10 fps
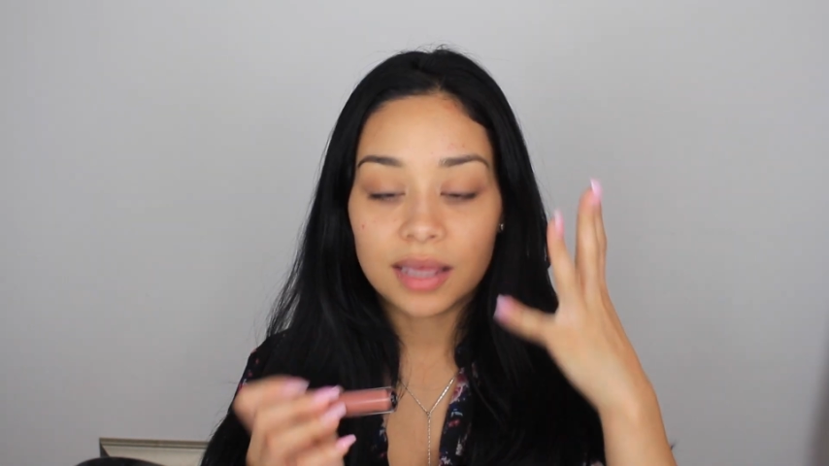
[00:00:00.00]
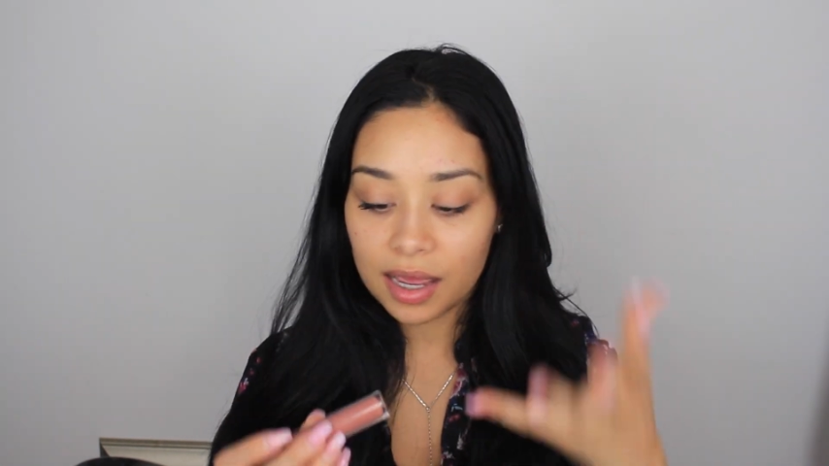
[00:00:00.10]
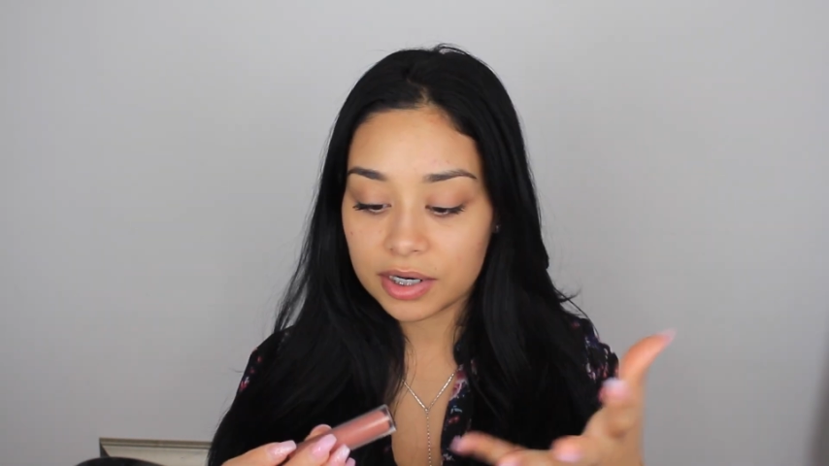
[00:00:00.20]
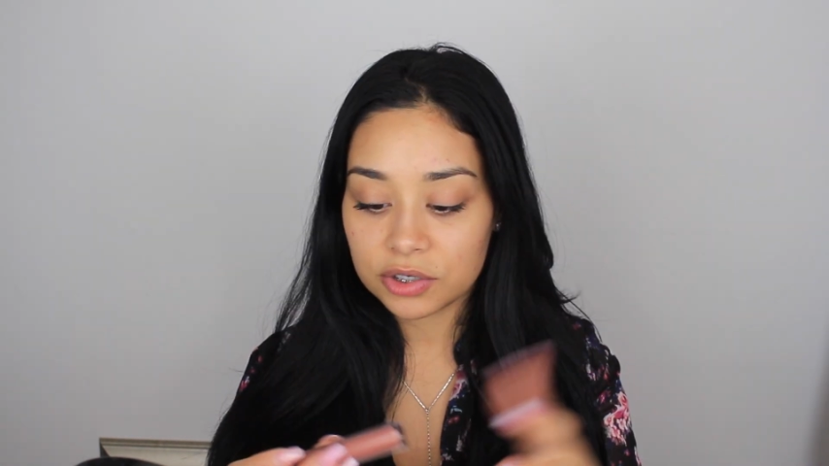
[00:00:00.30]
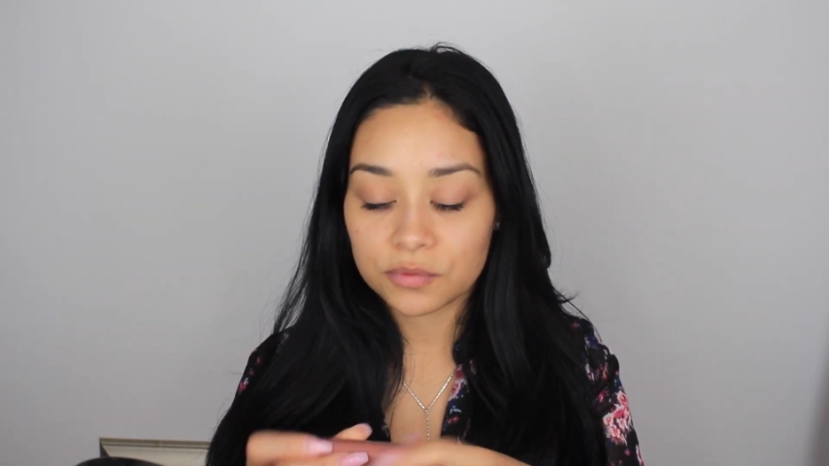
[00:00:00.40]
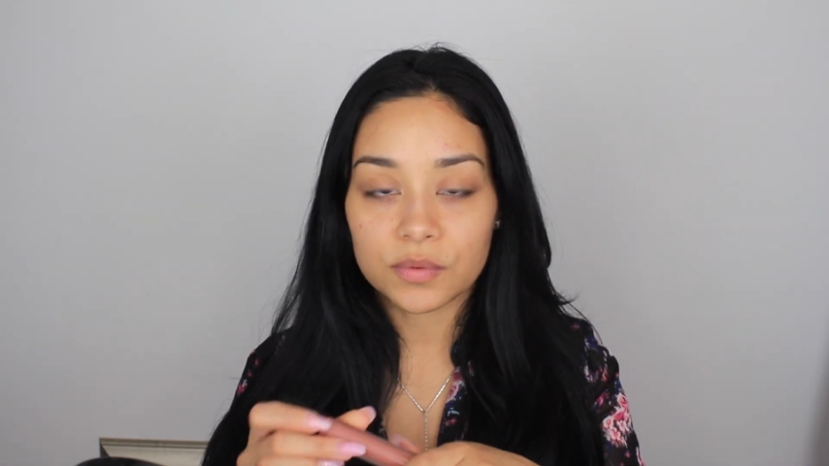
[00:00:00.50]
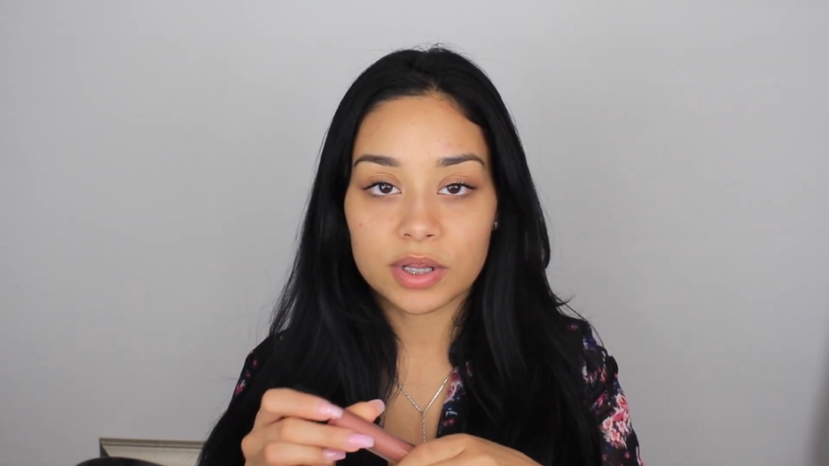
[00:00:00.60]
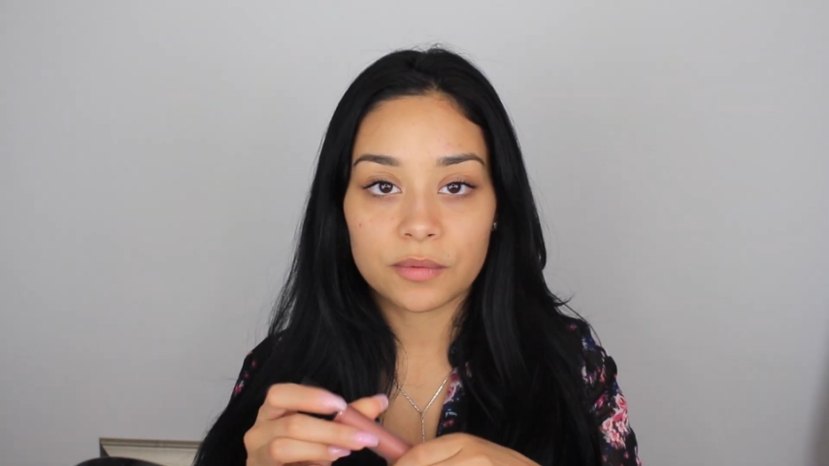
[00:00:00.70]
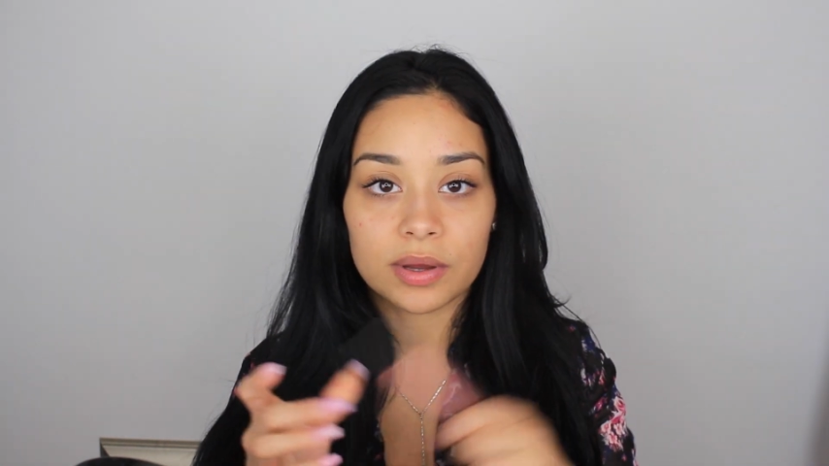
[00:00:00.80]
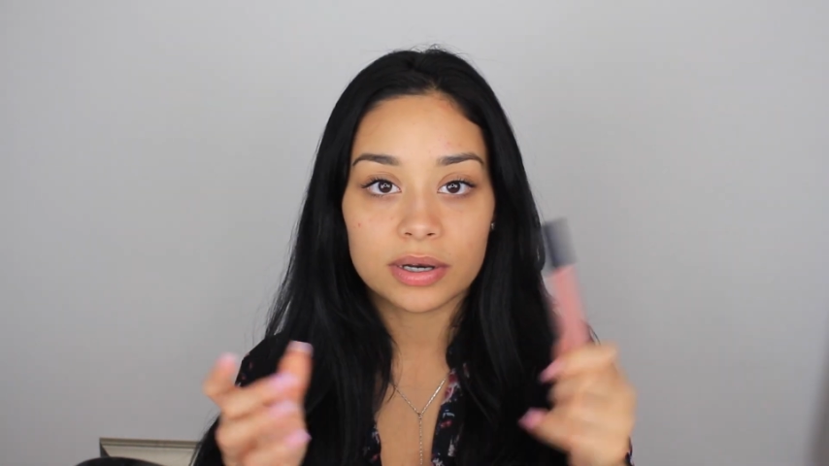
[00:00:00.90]
I just
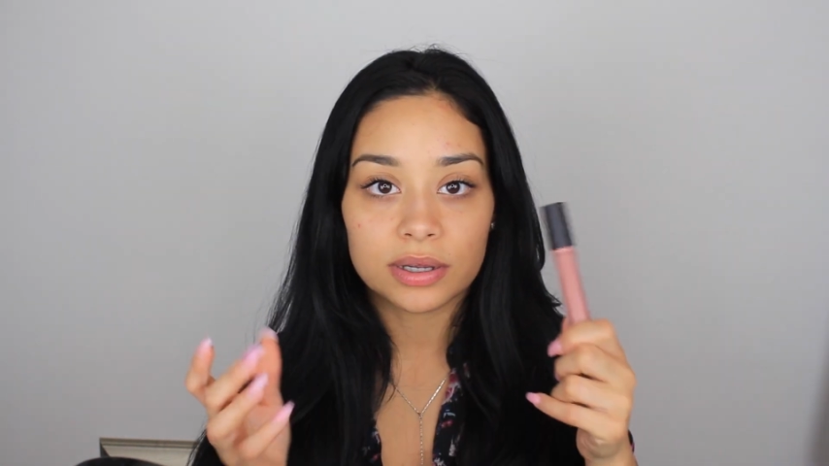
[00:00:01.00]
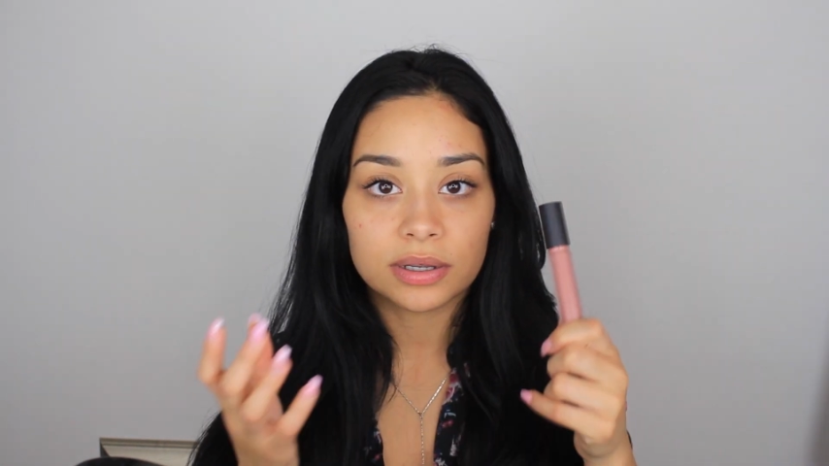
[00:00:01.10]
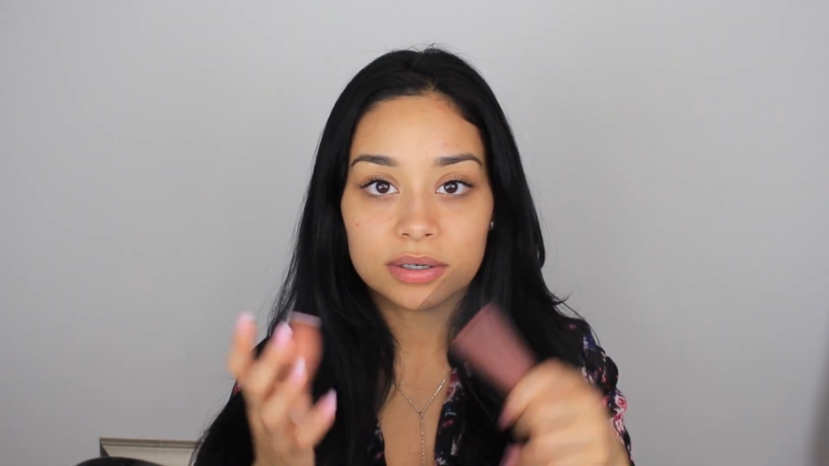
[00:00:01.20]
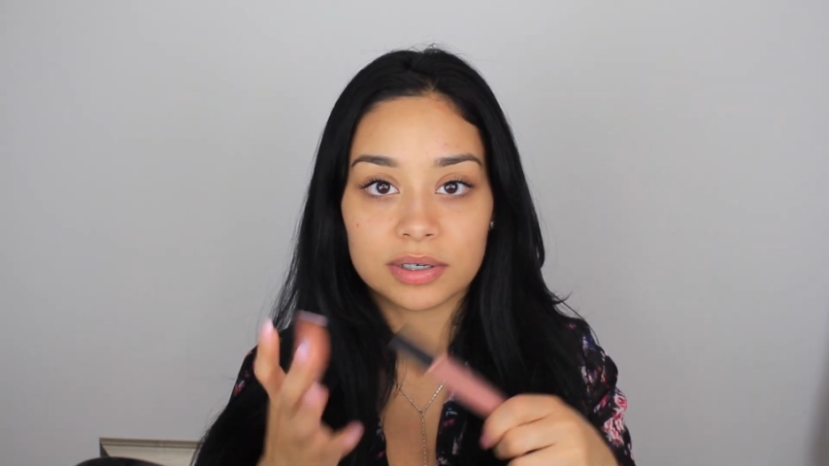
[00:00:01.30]
really want to